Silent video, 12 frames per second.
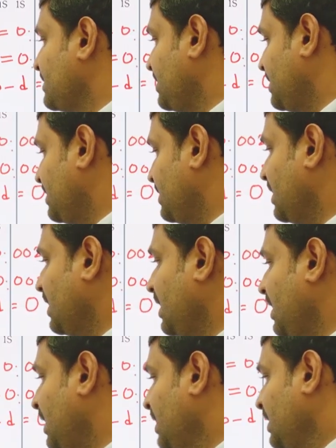in
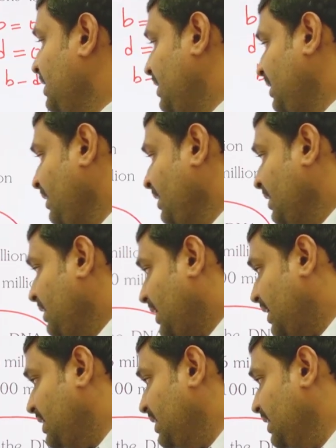the here
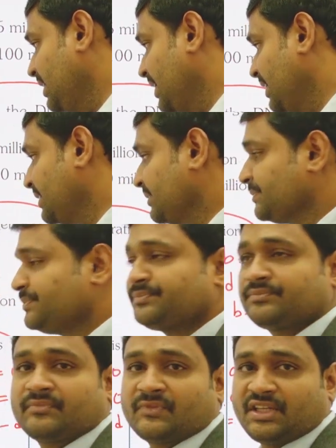annealing.
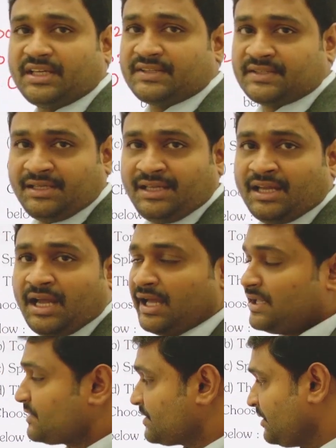That is the
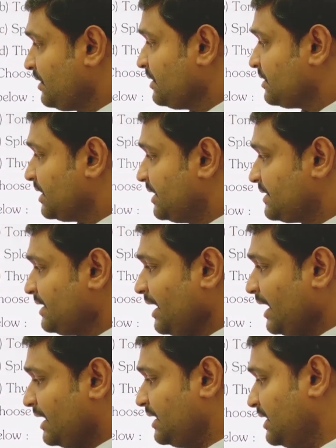answer. That is a
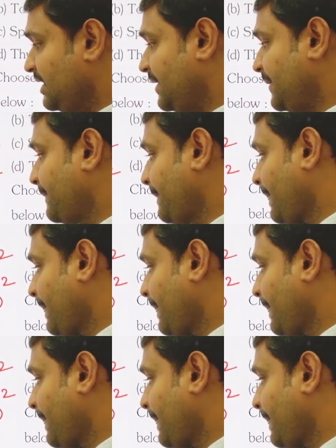annealing.